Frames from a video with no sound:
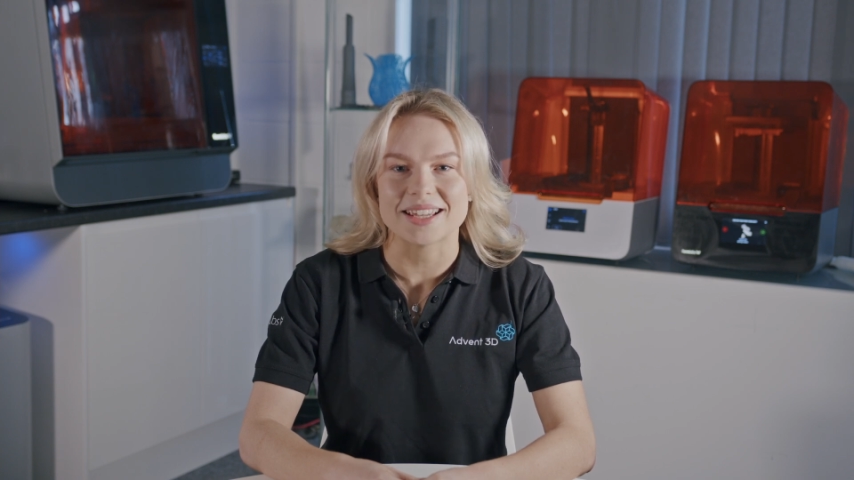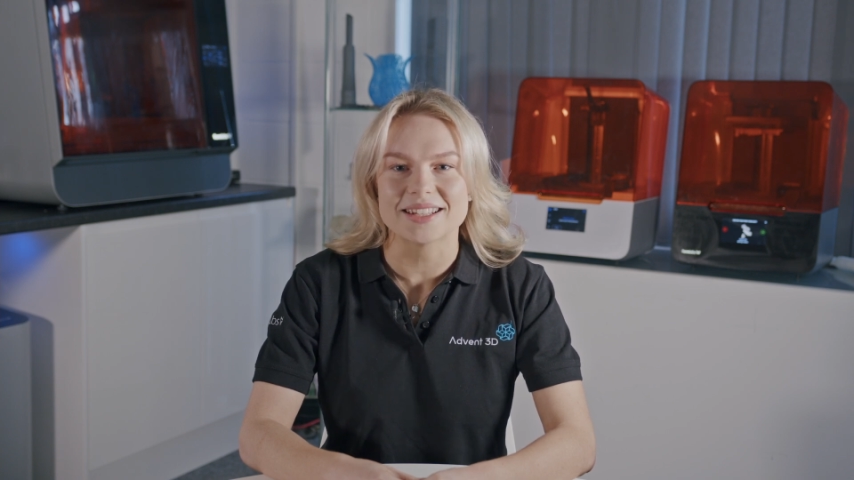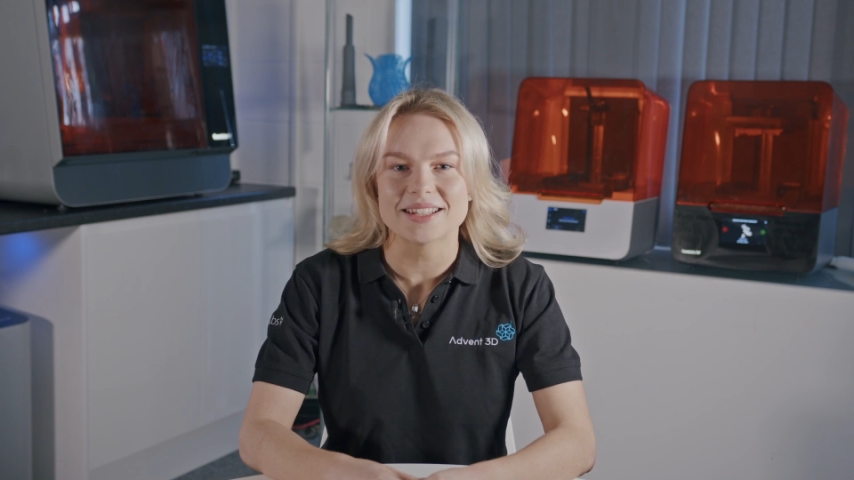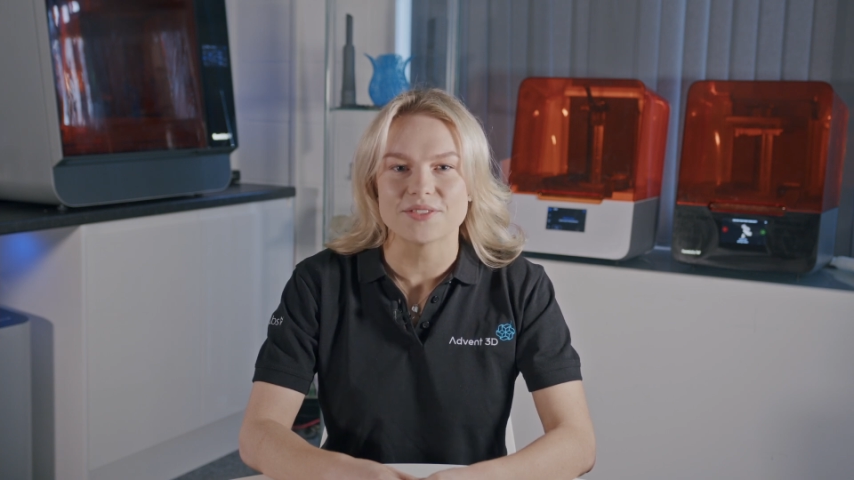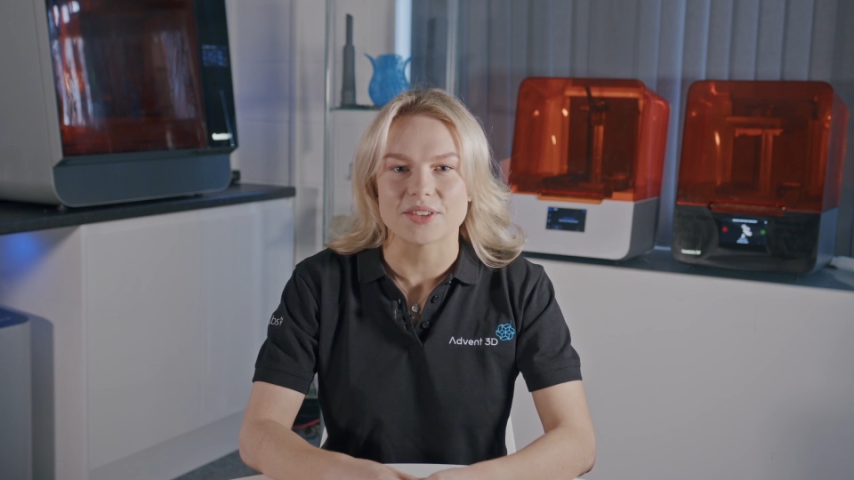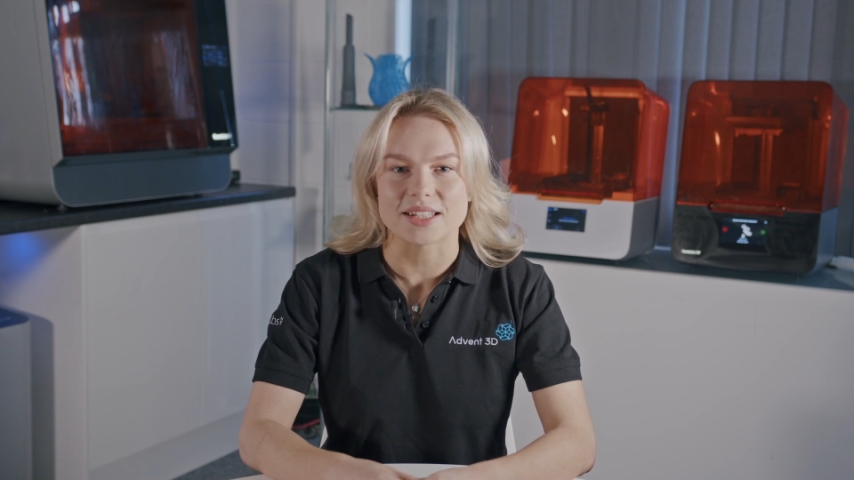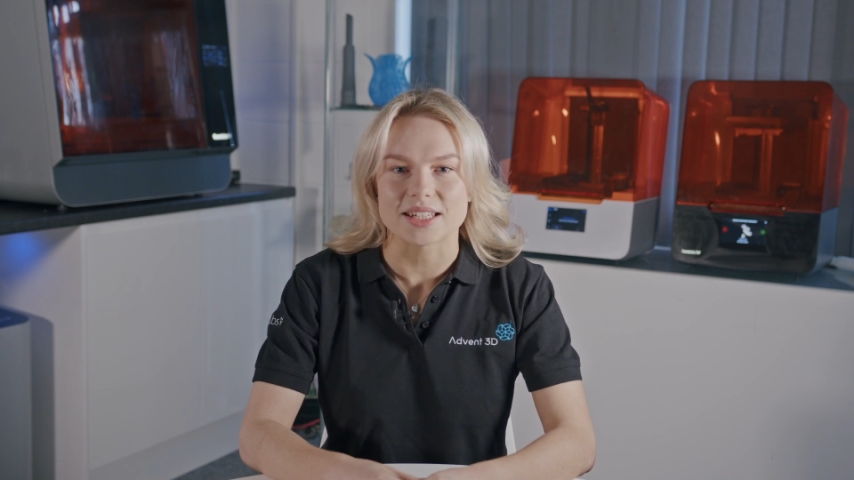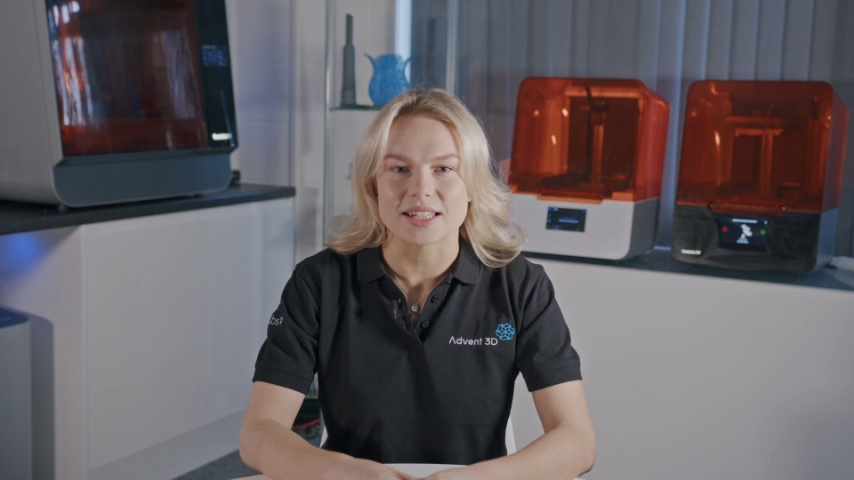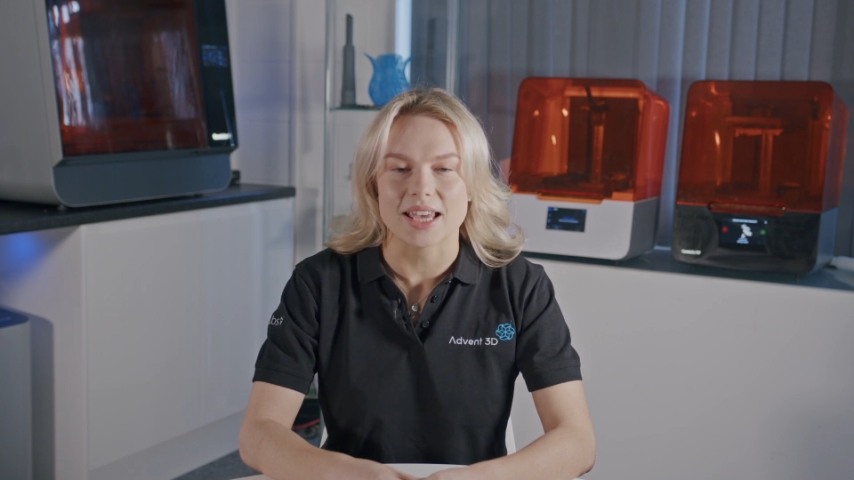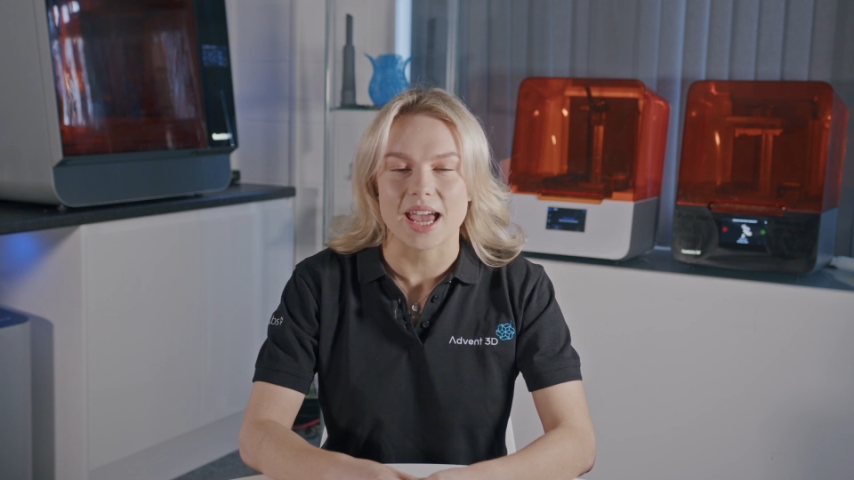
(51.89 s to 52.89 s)
easily fit
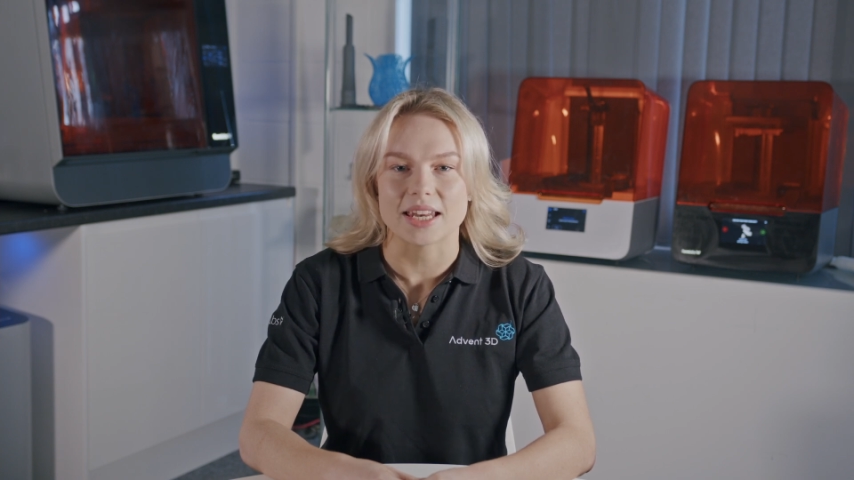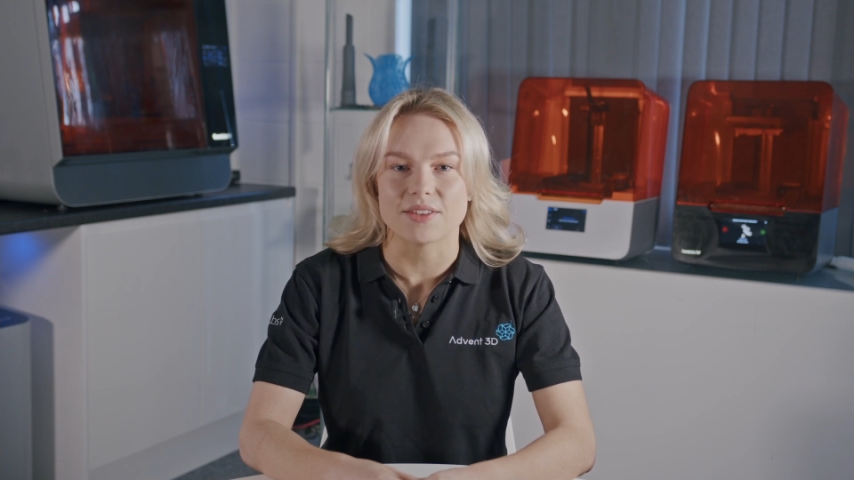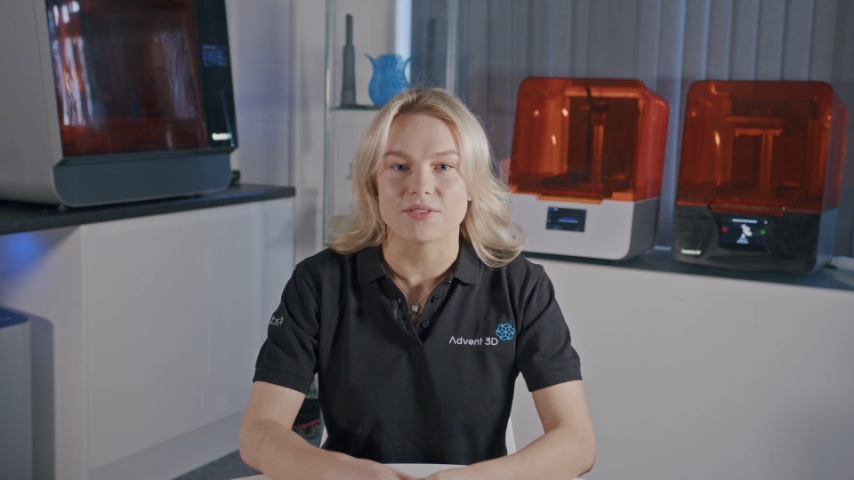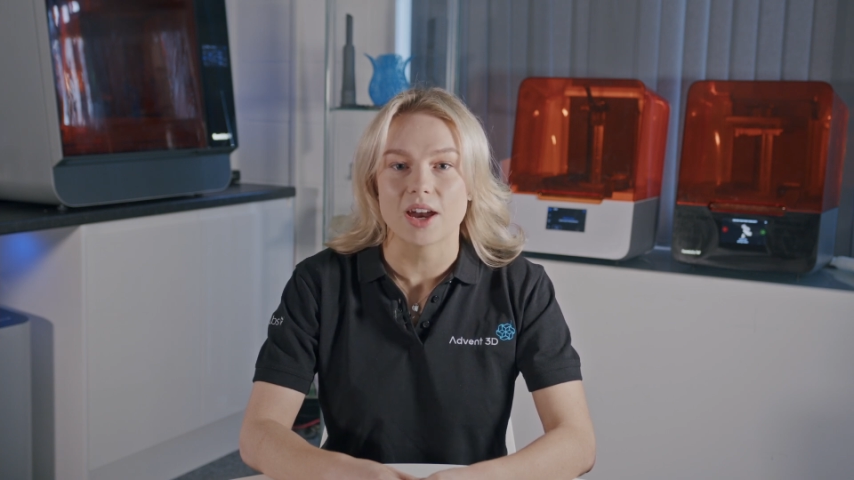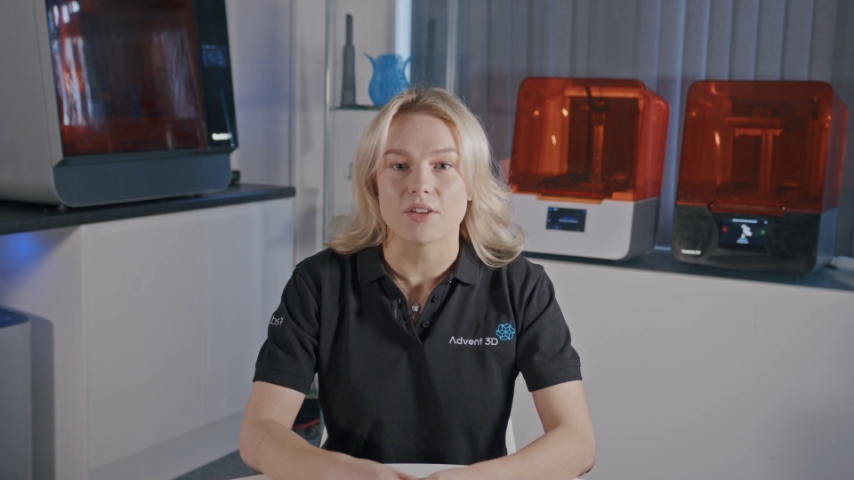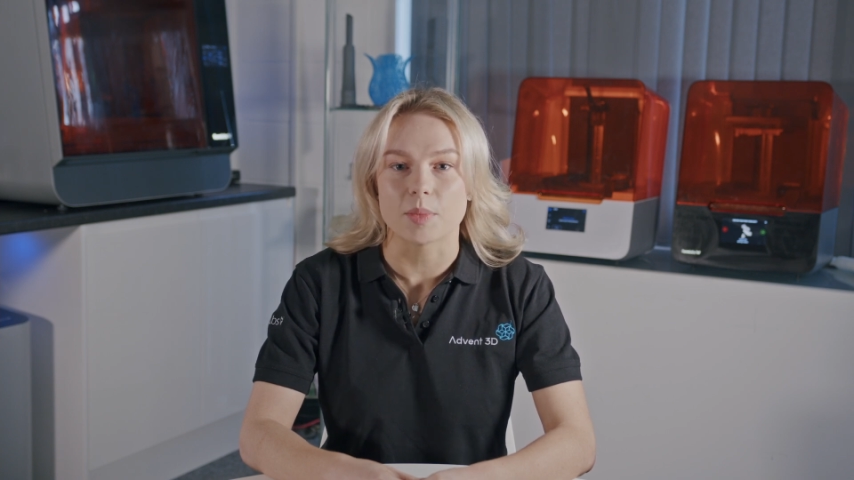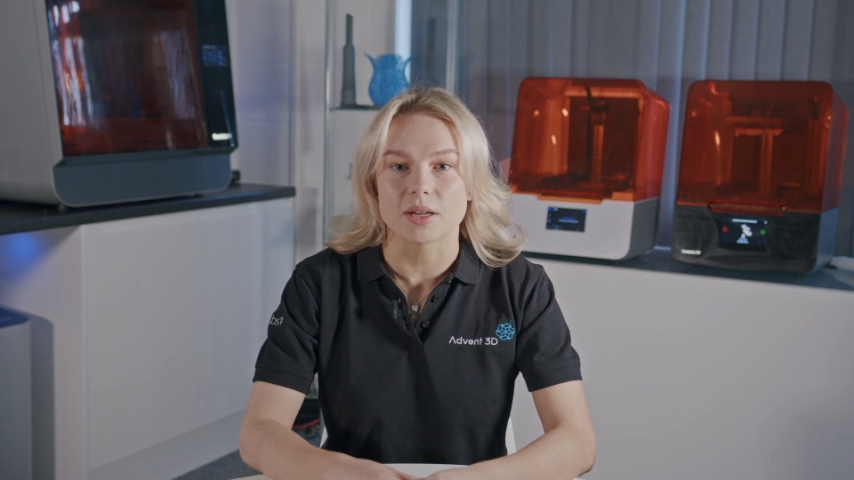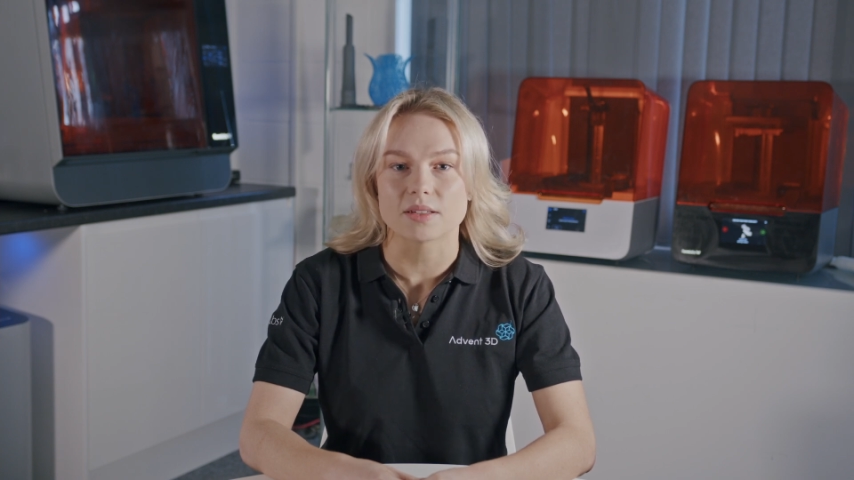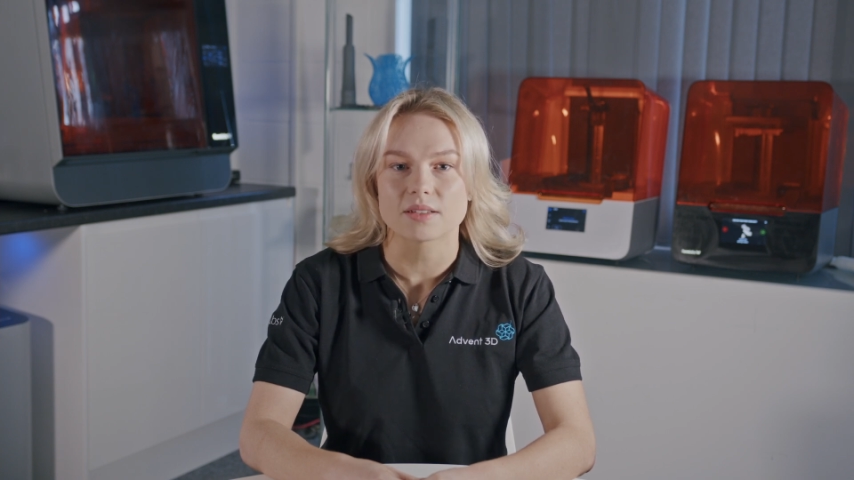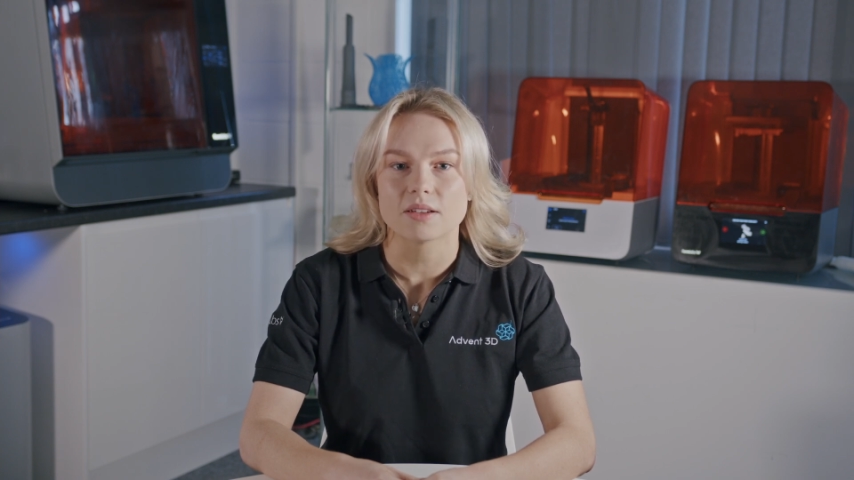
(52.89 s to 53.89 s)
into any environment,